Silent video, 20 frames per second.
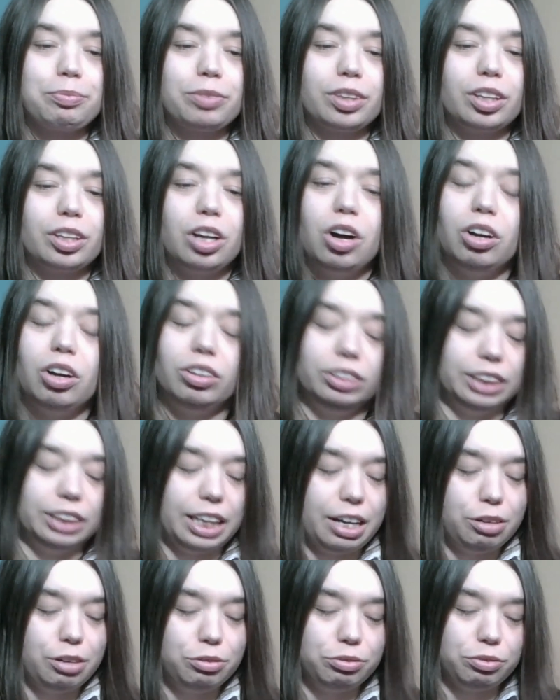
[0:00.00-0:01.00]
called
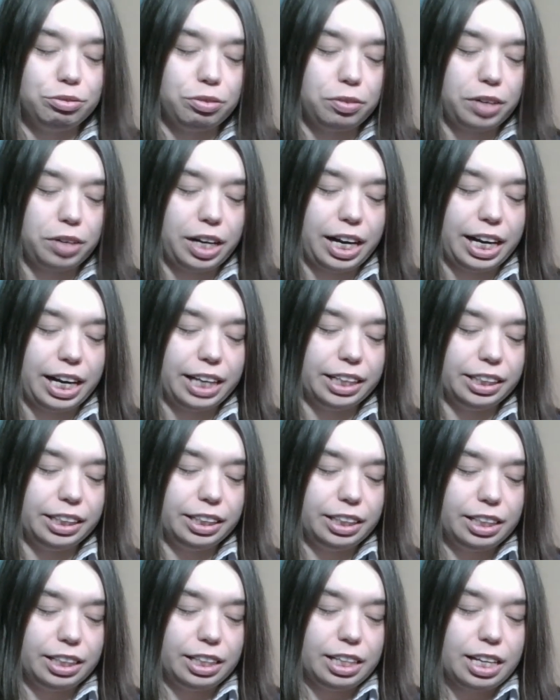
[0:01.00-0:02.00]
out for it.
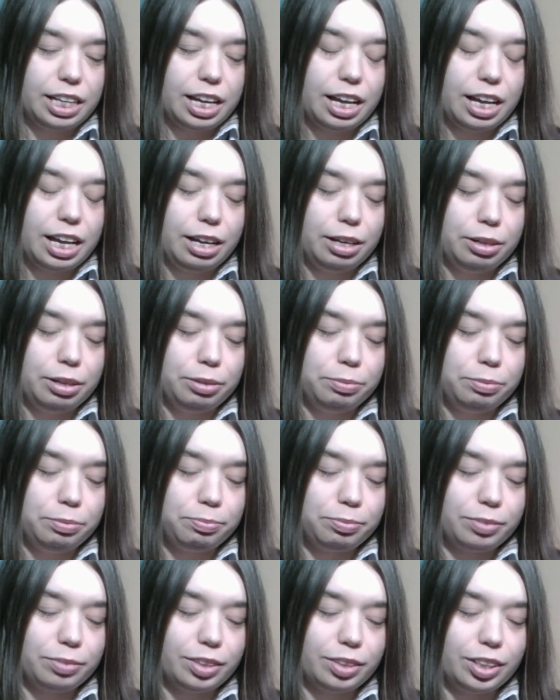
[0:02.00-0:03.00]

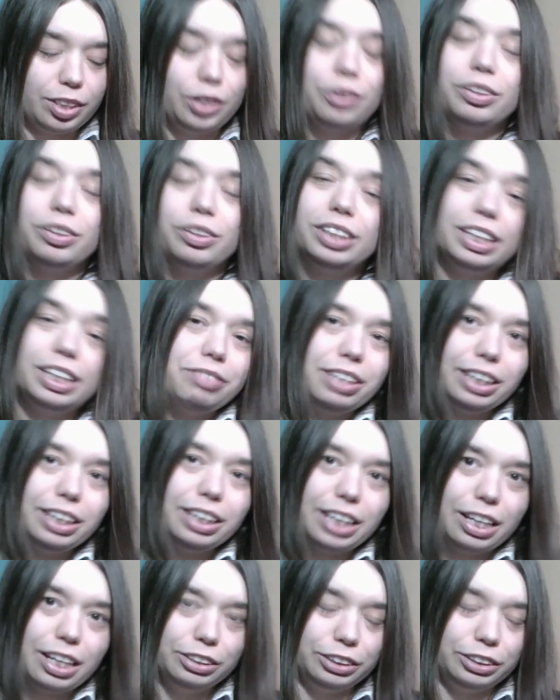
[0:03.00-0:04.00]
You're living
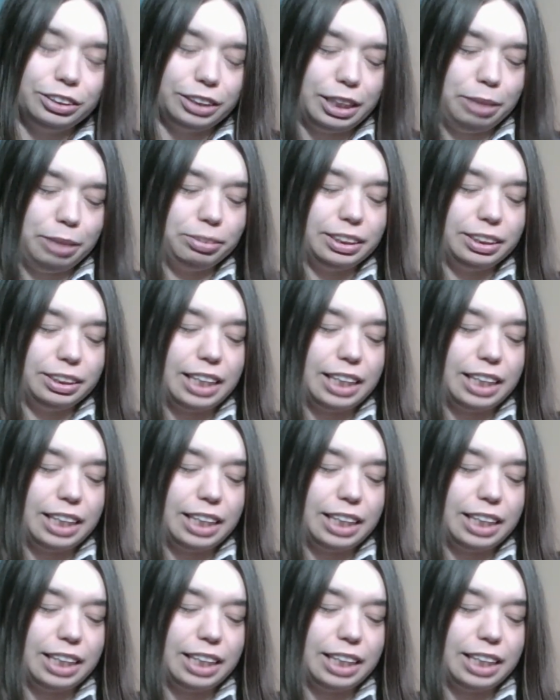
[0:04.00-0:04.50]
their dreams,